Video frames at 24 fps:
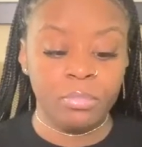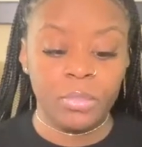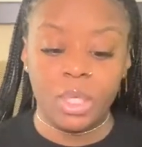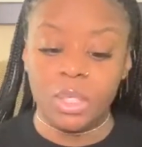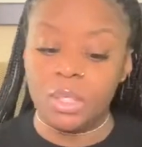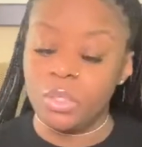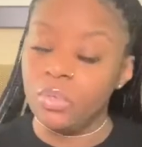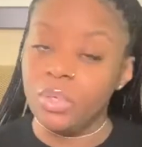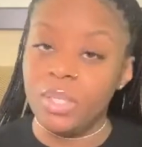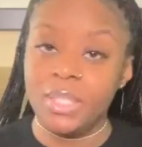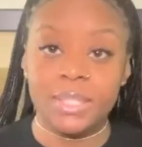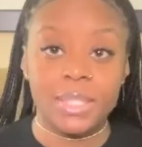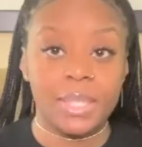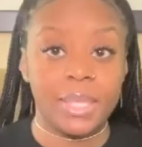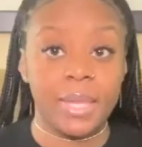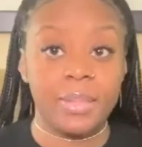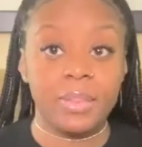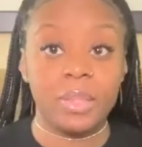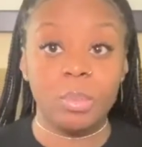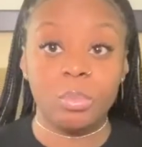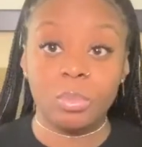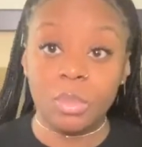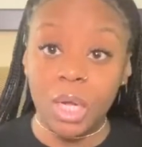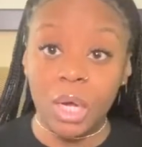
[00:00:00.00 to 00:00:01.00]
you need to let
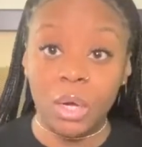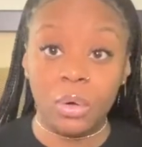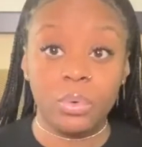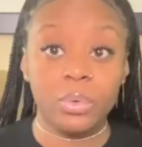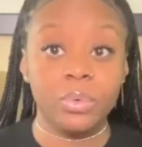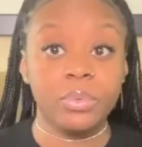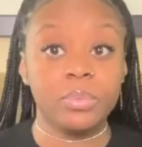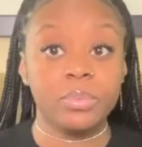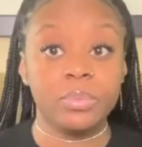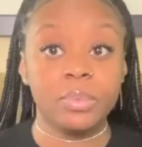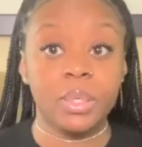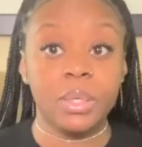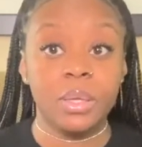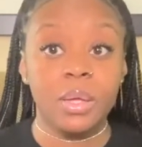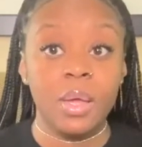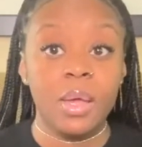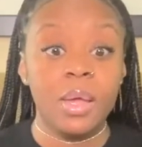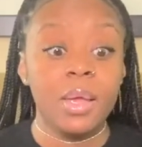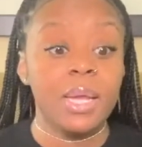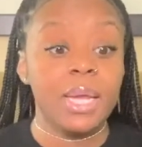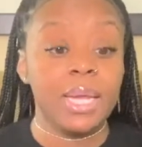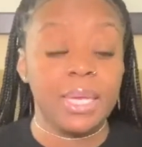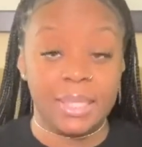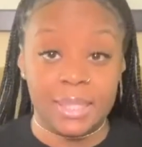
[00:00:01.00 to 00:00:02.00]
them know
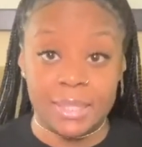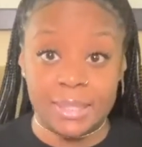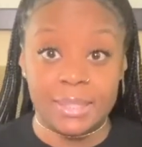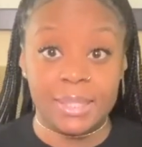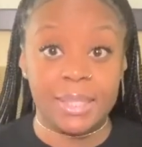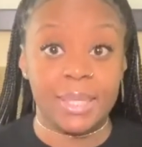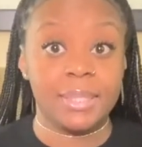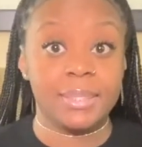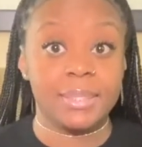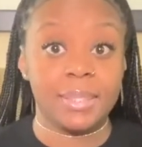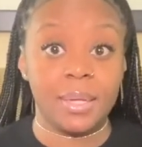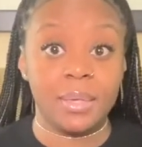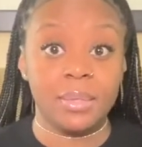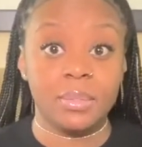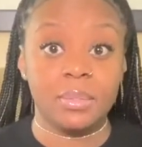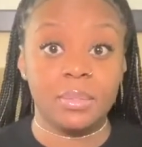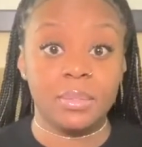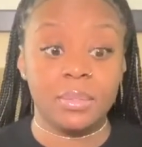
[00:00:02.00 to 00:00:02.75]
it needs to get done.